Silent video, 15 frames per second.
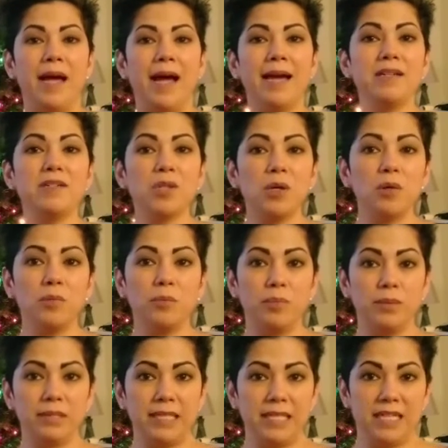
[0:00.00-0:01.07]
I don't
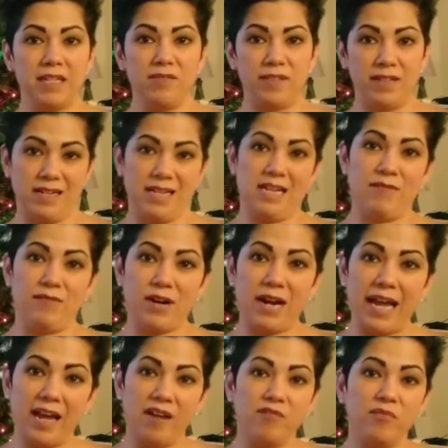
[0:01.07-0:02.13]
believe and never
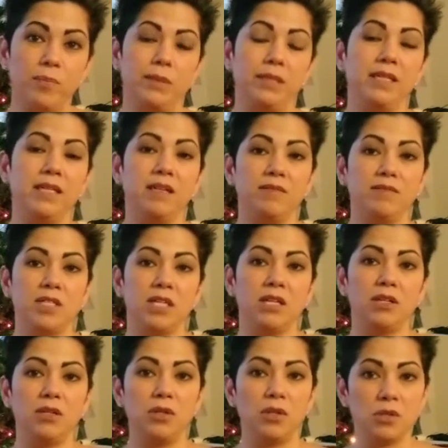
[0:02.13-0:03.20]
have believed
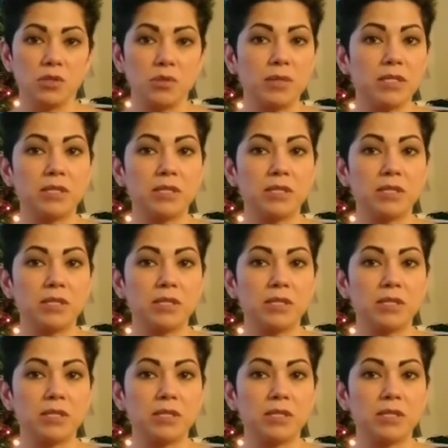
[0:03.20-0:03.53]
in New Year's